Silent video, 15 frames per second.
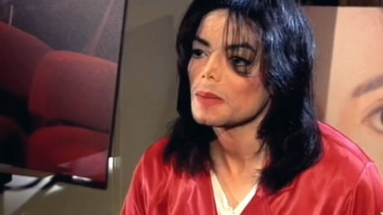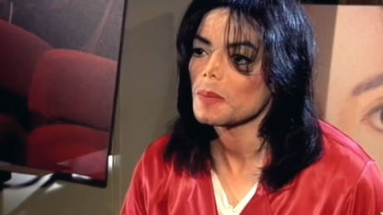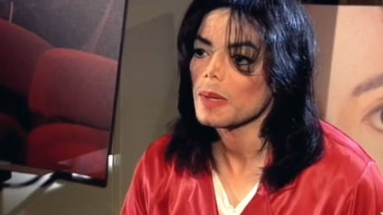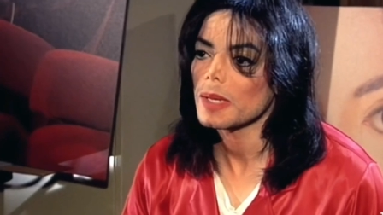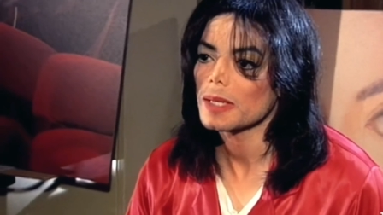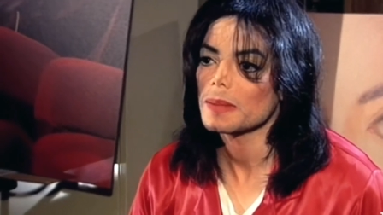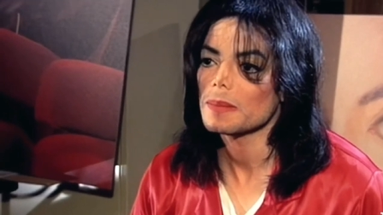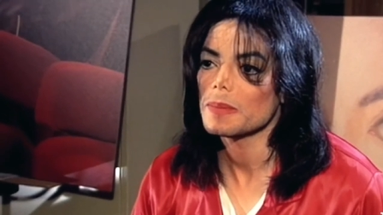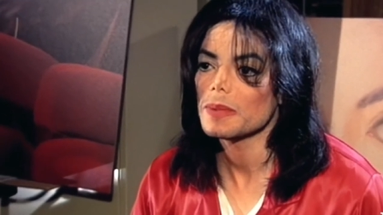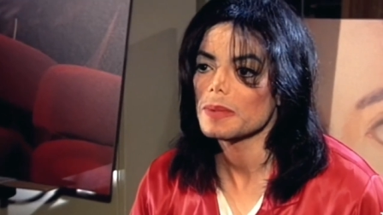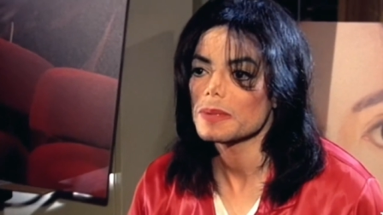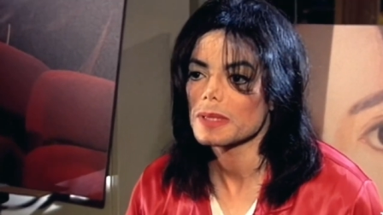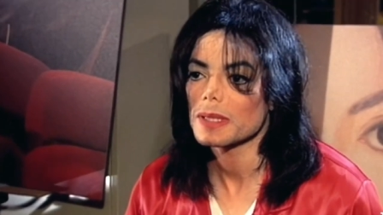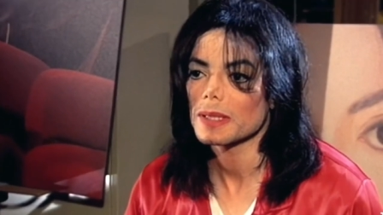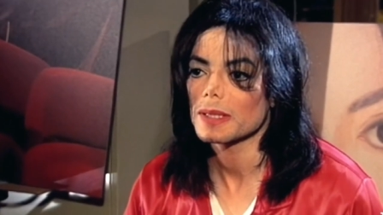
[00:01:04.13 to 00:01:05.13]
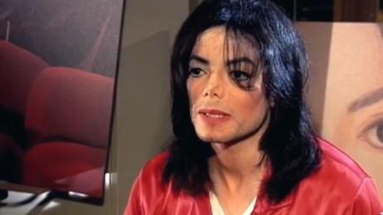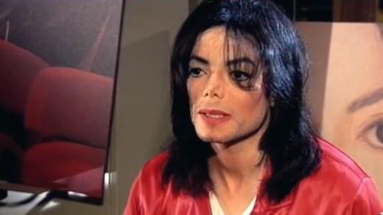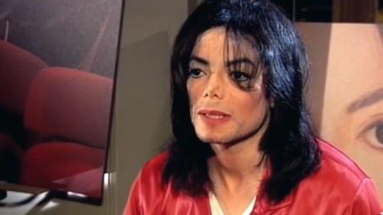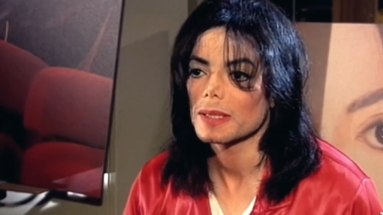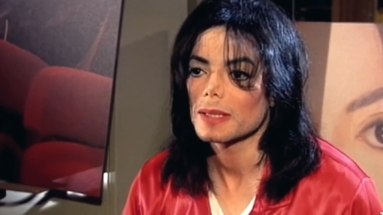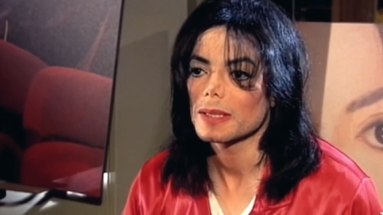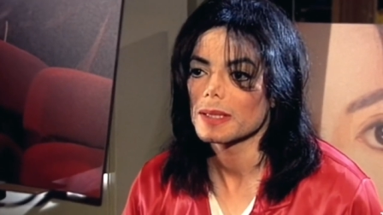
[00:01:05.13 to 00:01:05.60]
the way of the music.
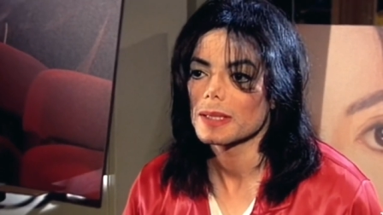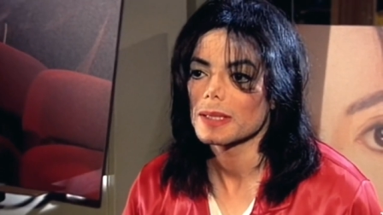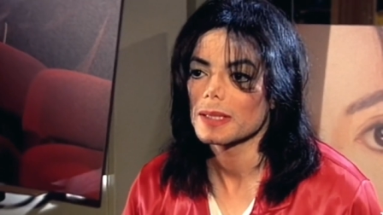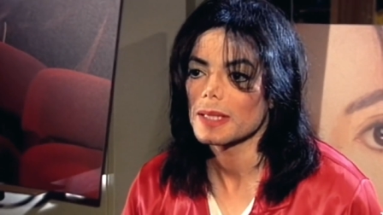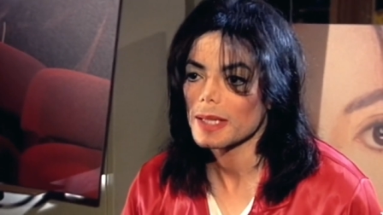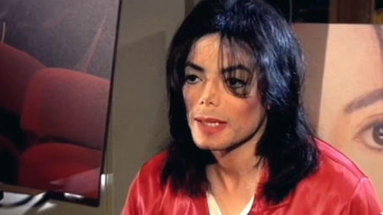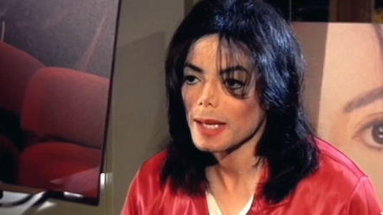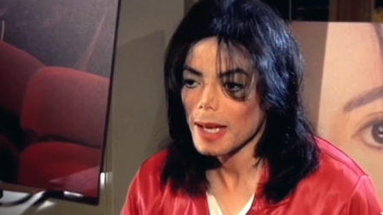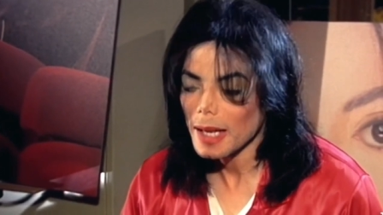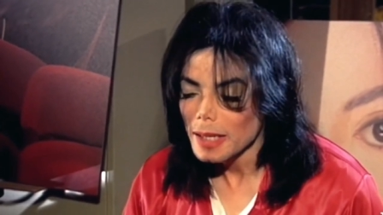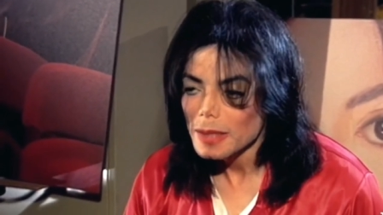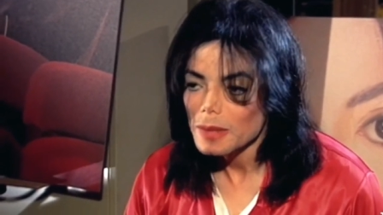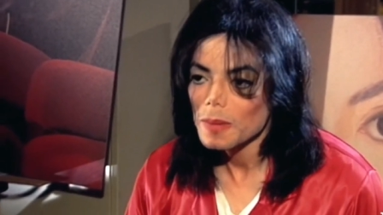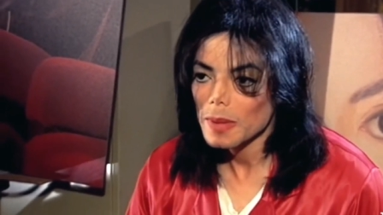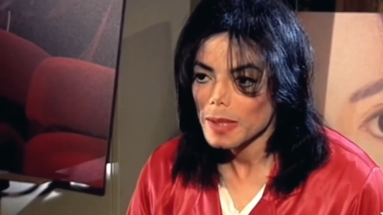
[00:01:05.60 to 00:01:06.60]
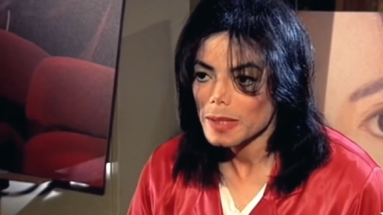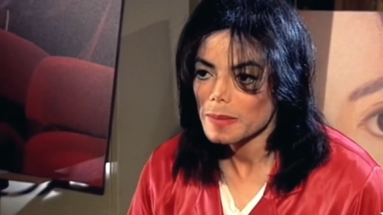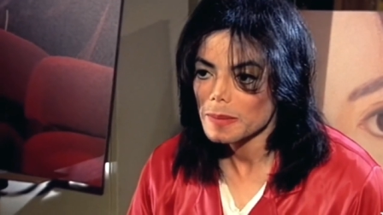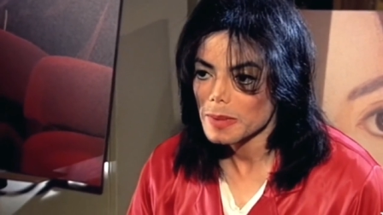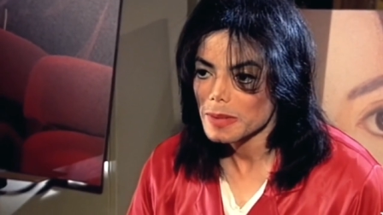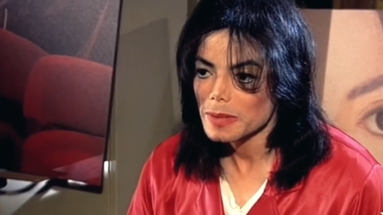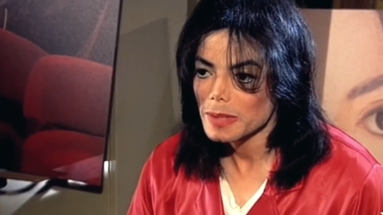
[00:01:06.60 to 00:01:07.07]
Get out of the way of the
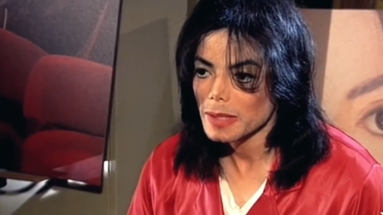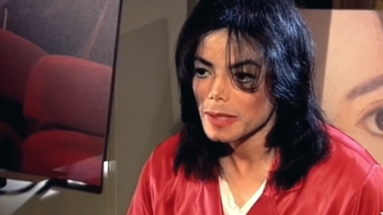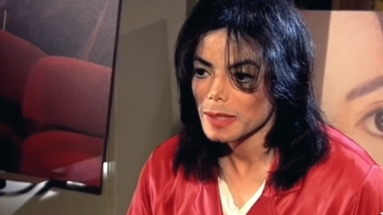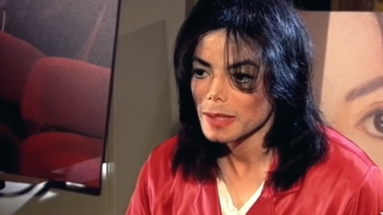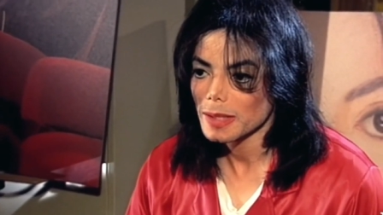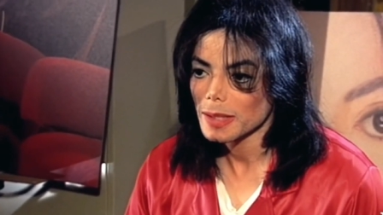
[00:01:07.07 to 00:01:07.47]
music.